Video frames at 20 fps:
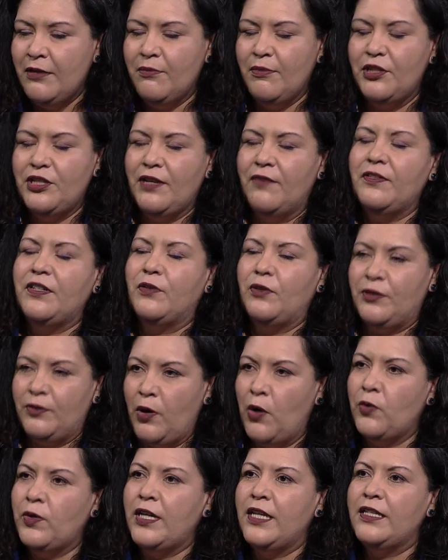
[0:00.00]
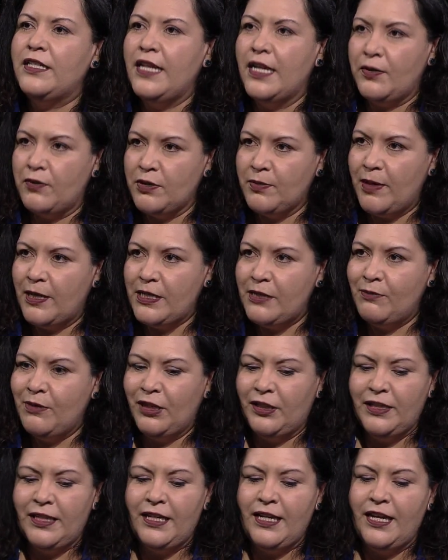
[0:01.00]
but you have to own it and take
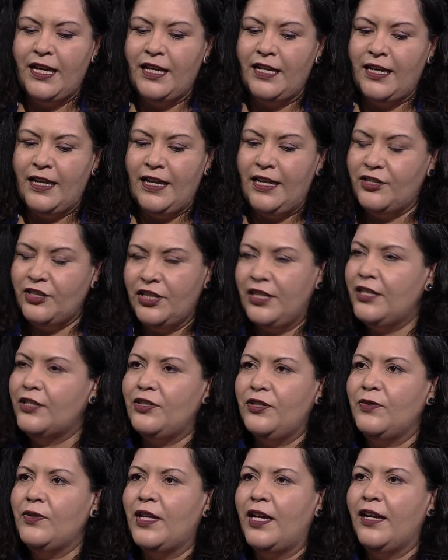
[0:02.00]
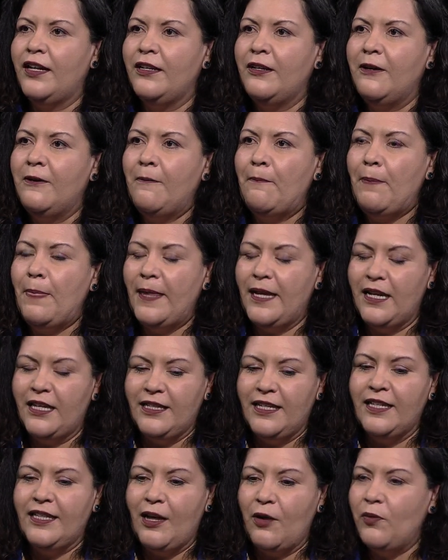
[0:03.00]
responsibility, and she didn't do that. And I
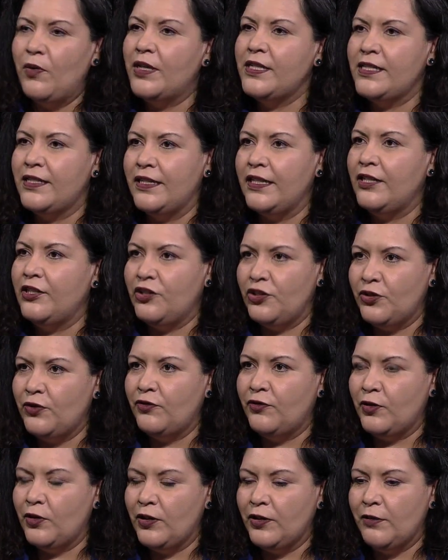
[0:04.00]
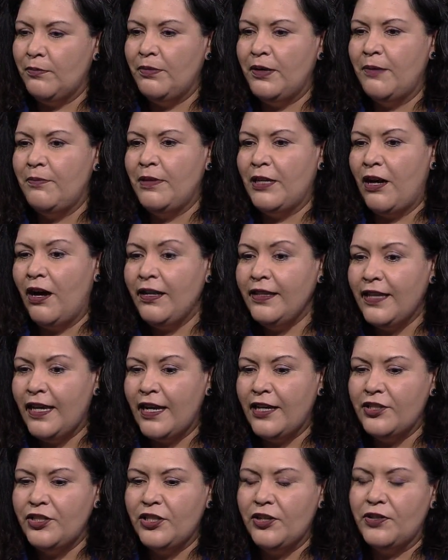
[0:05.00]
think that was an issue for her. But beyond
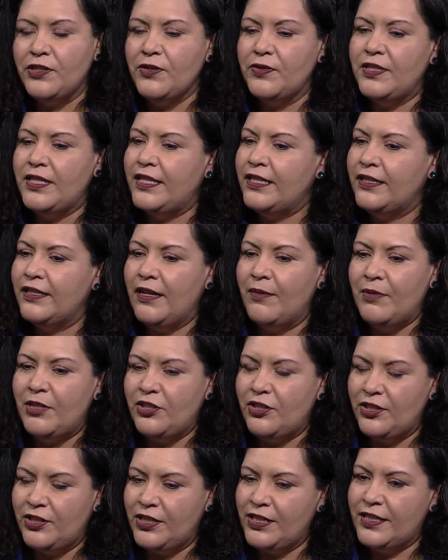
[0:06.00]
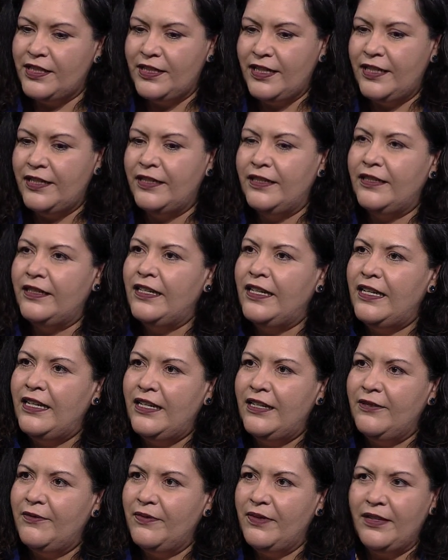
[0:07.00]
that, she also didn't, I mean, she just didn't,
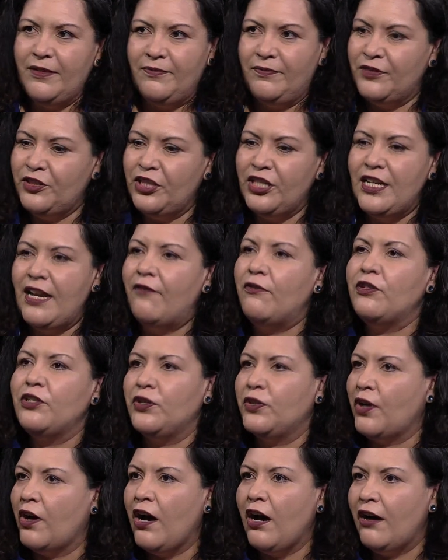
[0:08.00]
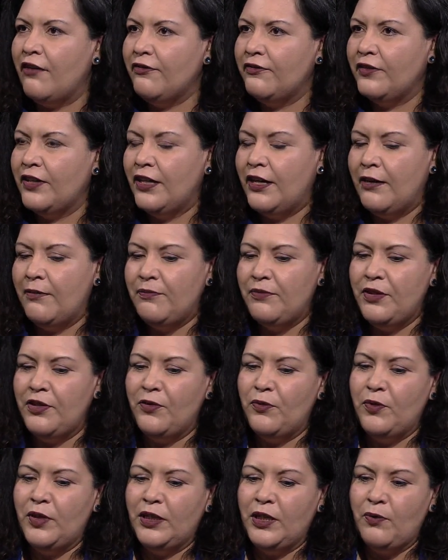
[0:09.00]
she never took off. Mm-hmm.
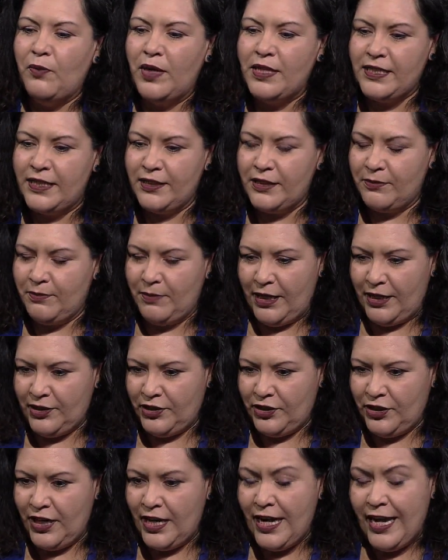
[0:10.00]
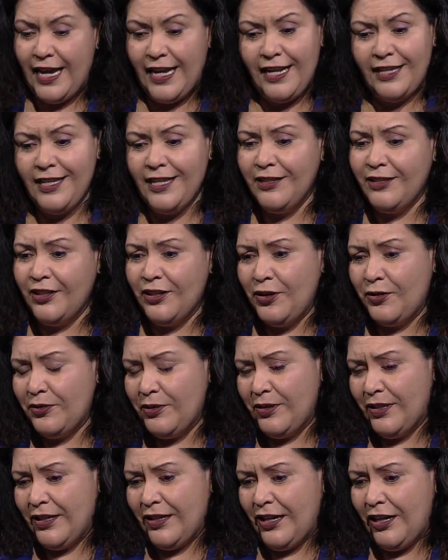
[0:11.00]
There really wasn't much. And I think, you
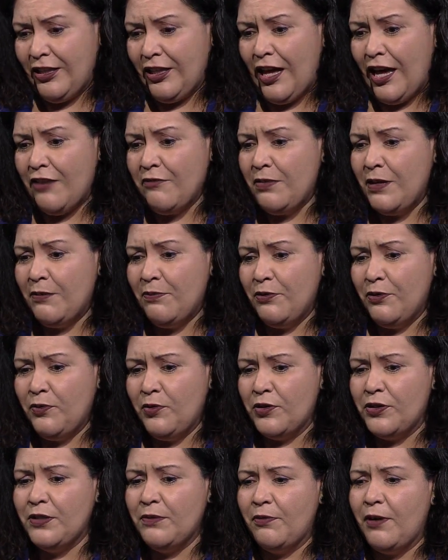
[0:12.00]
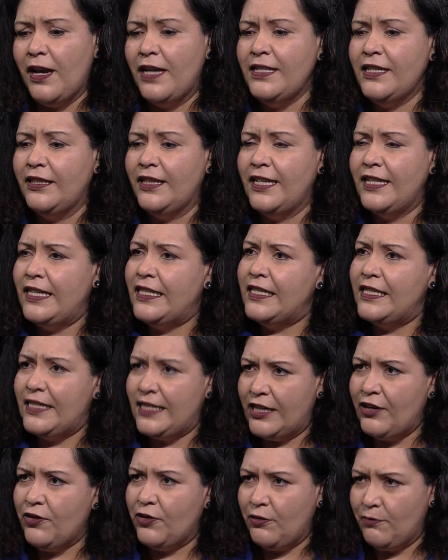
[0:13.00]
know, a lot of people were surprised that they didn't
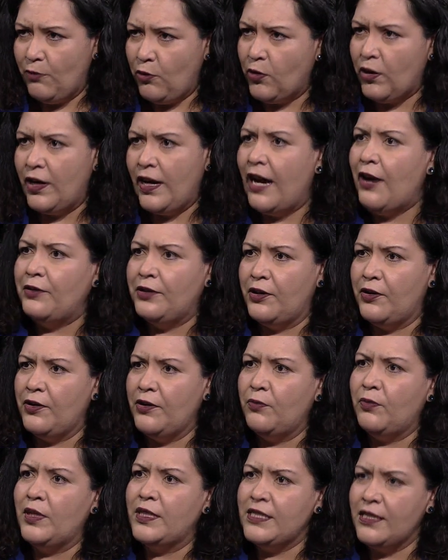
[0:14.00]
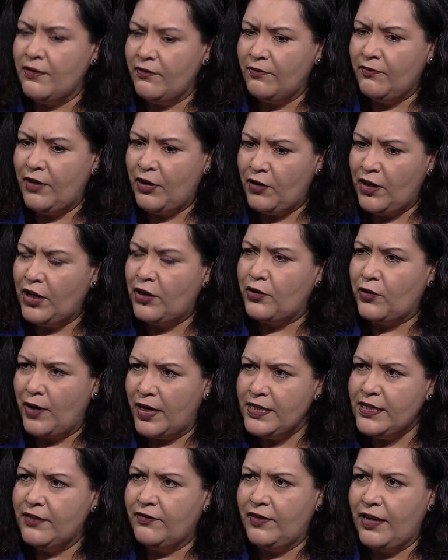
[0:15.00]
see her more out there. It wasn't a very
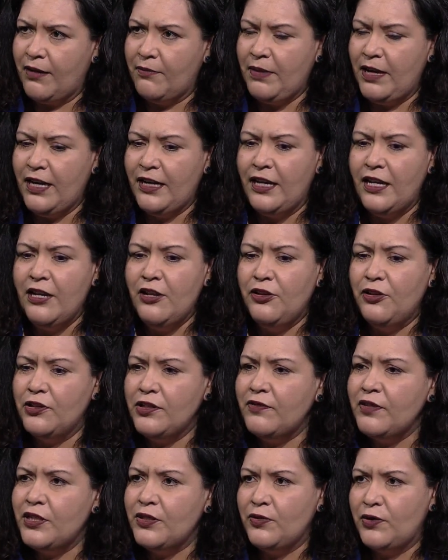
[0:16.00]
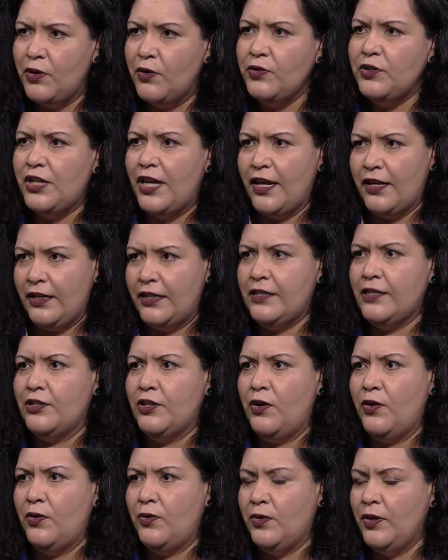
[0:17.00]
aggressive campaign. Those of us who know Janice
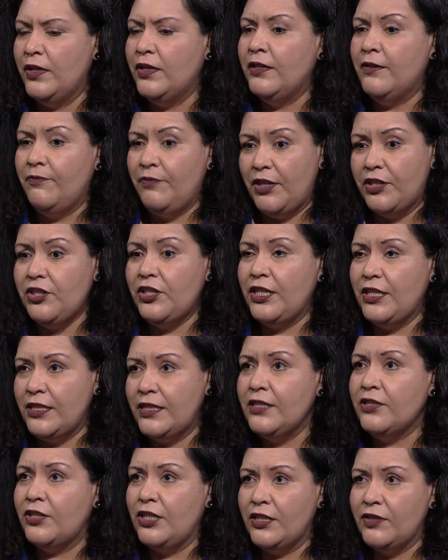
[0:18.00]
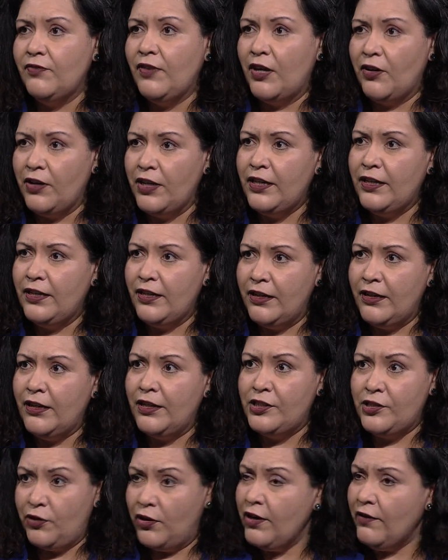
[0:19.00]
know that she's very
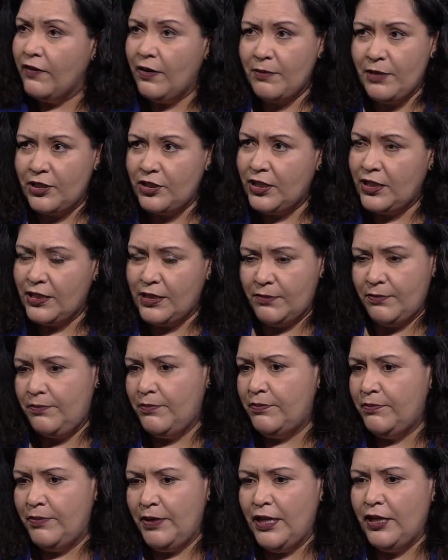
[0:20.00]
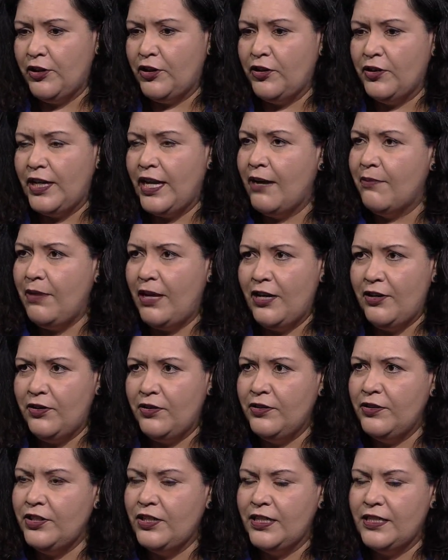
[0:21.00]
assertive. I mean, she's been a good
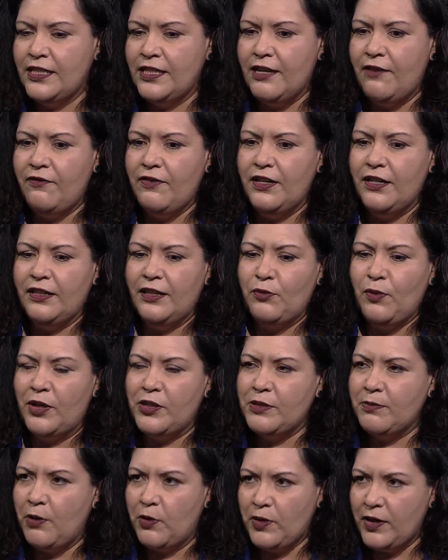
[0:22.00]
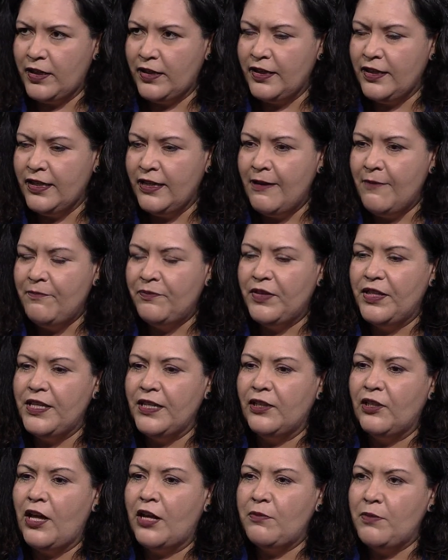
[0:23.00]
campaigner. She's definitely well-spoken. Mm-hmm. I
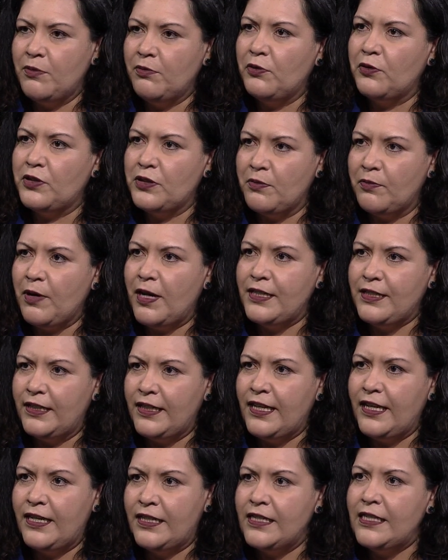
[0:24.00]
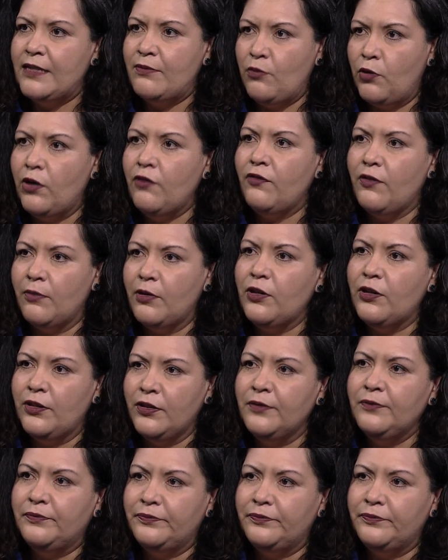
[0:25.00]
think a lot of people were surprised that they didn't see more from her.